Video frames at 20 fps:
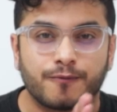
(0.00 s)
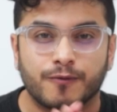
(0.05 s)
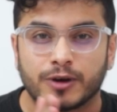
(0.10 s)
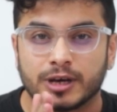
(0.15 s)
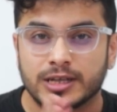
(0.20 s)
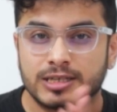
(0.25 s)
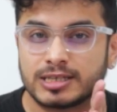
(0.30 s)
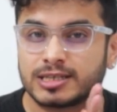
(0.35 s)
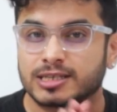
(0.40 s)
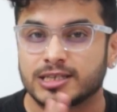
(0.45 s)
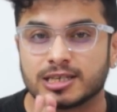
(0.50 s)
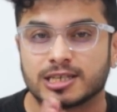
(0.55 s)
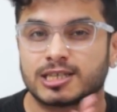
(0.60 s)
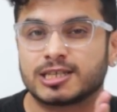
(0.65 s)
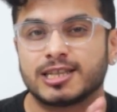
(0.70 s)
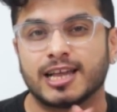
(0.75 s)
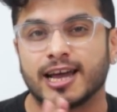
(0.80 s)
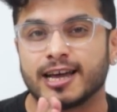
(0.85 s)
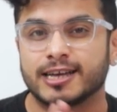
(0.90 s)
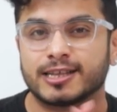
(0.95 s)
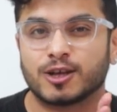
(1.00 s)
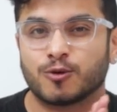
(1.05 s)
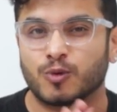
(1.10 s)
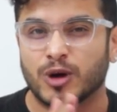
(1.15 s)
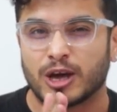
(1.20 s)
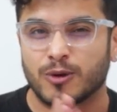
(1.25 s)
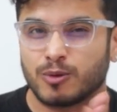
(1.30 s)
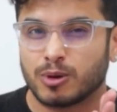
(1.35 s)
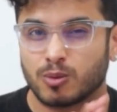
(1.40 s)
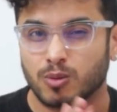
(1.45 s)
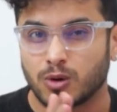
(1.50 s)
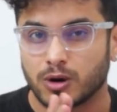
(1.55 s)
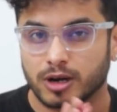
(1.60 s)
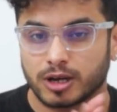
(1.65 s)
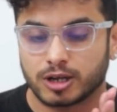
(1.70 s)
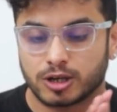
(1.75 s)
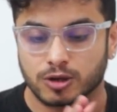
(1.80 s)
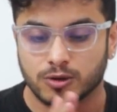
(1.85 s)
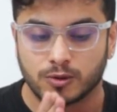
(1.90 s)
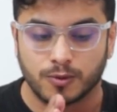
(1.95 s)
feels just like the way we want
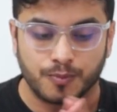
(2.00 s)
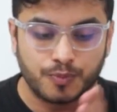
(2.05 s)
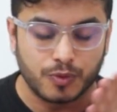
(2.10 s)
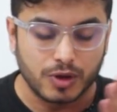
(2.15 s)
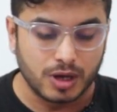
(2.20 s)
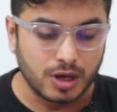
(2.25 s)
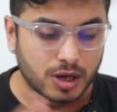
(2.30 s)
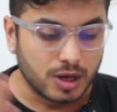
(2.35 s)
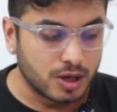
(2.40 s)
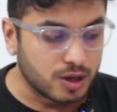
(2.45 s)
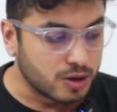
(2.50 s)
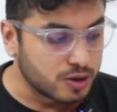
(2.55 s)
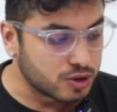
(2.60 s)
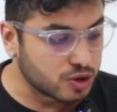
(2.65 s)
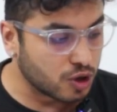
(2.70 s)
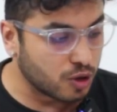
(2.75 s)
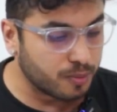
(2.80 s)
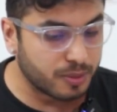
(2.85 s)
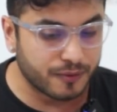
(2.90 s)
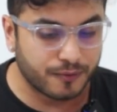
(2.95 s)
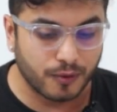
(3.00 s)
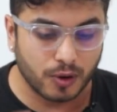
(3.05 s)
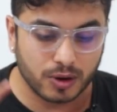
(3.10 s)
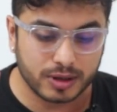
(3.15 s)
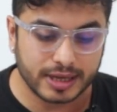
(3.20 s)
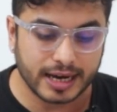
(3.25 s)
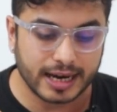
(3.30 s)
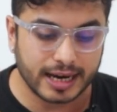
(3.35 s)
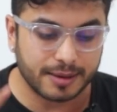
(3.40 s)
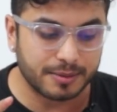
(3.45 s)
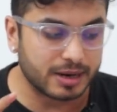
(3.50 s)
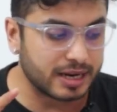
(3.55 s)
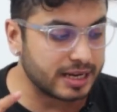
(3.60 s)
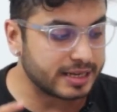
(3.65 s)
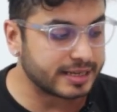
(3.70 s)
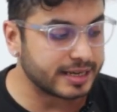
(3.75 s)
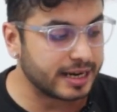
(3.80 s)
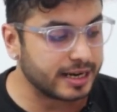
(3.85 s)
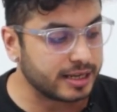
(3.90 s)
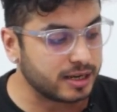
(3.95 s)
it to. So before that, I'm gonna
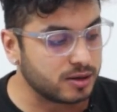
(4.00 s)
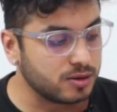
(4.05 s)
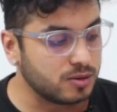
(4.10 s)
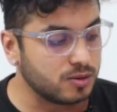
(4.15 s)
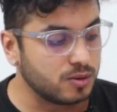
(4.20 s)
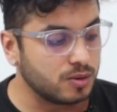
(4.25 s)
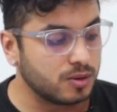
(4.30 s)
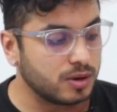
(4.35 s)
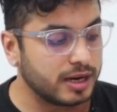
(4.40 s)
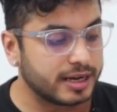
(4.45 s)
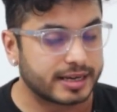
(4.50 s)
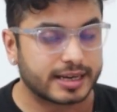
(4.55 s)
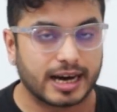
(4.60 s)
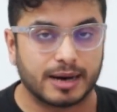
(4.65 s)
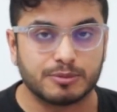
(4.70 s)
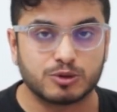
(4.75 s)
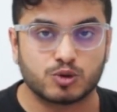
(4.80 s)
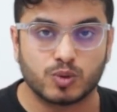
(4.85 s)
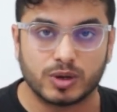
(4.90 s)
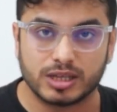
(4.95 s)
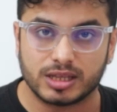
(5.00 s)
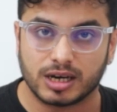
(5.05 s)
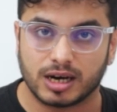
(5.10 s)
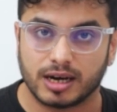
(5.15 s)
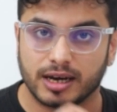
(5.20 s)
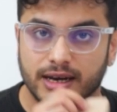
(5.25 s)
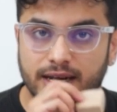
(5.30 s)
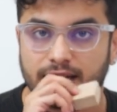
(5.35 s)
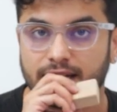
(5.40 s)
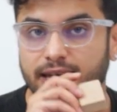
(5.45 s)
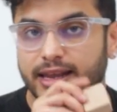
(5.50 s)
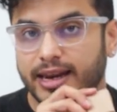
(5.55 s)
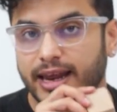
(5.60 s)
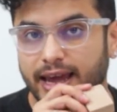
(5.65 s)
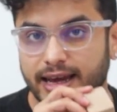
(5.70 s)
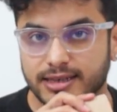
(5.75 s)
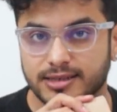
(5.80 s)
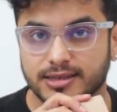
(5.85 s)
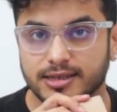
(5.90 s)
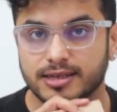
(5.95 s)
tell you, it comes with an
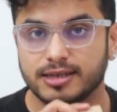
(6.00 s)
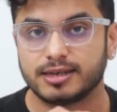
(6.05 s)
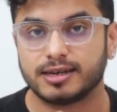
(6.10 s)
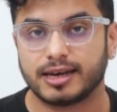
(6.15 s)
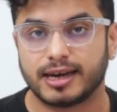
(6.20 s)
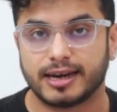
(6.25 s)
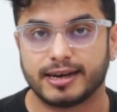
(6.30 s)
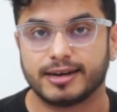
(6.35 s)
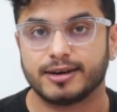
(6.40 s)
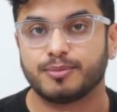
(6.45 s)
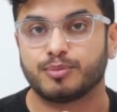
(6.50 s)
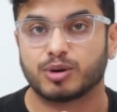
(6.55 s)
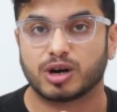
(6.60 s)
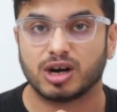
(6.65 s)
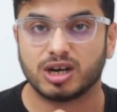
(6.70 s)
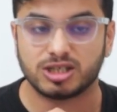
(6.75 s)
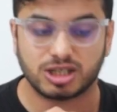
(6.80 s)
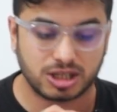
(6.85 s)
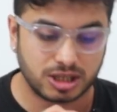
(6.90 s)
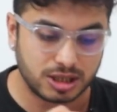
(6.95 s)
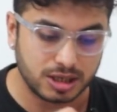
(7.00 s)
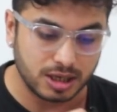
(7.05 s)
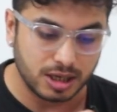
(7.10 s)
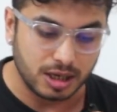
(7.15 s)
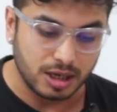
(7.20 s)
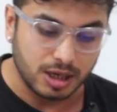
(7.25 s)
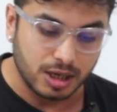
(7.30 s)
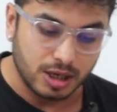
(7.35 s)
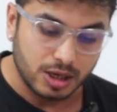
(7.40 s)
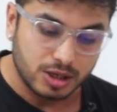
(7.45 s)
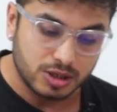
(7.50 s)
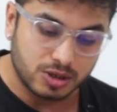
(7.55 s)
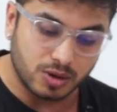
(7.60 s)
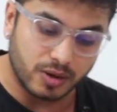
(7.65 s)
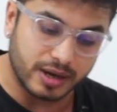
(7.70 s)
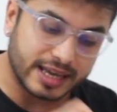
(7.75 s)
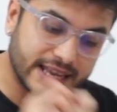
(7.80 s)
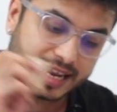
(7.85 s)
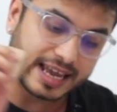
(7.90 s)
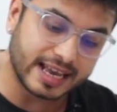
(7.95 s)
eraser and a brush.
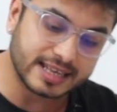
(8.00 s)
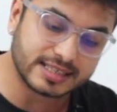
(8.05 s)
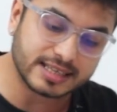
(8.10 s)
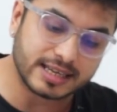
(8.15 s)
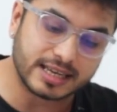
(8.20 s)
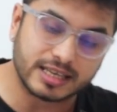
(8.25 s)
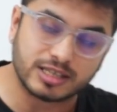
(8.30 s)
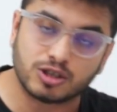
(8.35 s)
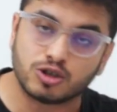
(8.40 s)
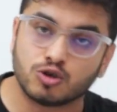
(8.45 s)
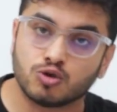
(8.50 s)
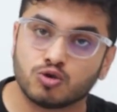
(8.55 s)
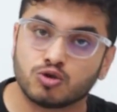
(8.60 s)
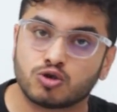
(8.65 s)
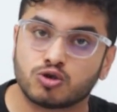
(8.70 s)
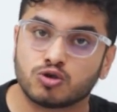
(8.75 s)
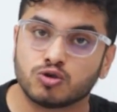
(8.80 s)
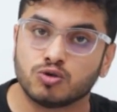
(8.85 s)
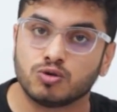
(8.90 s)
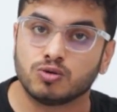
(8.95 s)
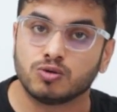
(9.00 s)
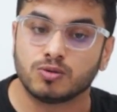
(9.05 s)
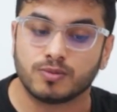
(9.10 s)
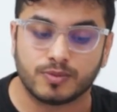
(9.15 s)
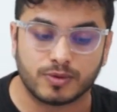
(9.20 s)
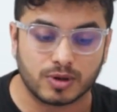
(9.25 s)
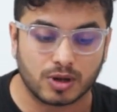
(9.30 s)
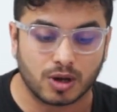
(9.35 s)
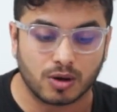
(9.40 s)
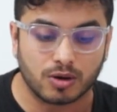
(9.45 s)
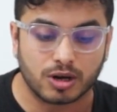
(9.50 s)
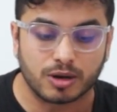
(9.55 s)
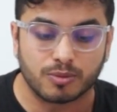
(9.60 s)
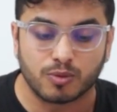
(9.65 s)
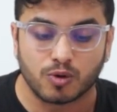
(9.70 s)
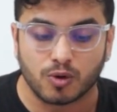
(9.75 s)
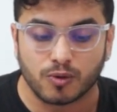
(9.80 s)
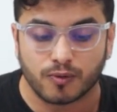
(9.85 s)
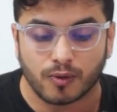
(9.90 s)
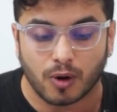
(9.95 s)
So eraser is used to,
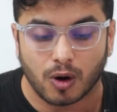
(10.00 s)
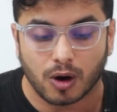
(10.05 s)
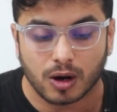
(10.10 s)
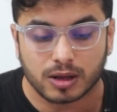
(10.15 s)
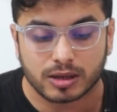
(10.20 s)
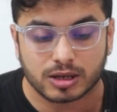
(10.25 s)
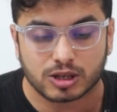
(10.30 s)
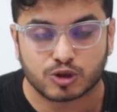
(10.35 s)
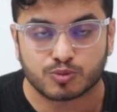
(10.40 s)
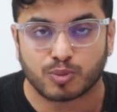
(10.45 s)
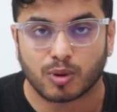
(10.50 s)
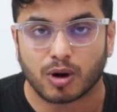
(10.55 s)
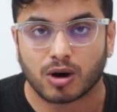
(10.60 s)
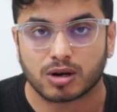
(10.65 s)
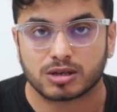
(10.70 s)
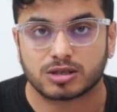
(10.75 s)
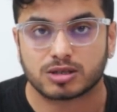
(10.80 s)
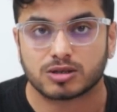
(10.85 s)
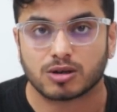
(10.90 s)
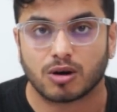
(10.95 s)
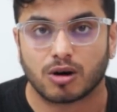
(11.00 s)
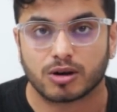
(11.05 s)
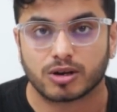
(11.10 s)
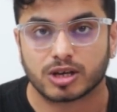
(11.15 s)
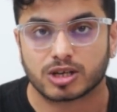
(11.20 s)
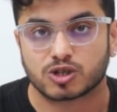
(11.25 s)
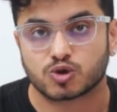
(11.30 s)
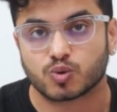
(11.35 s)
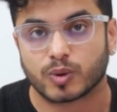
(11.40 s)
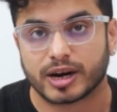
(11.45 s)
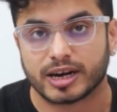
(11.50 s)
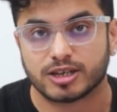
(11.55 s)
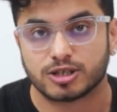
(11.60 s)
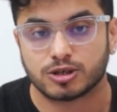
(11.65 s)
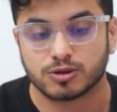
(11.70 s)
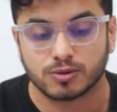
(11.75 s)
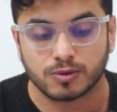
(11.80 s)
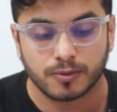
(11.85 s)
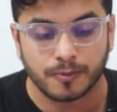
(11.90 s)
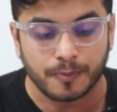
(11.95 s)
remove all the spots on your suede
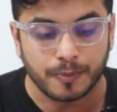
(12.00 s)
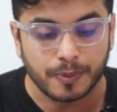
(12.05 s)
shoe.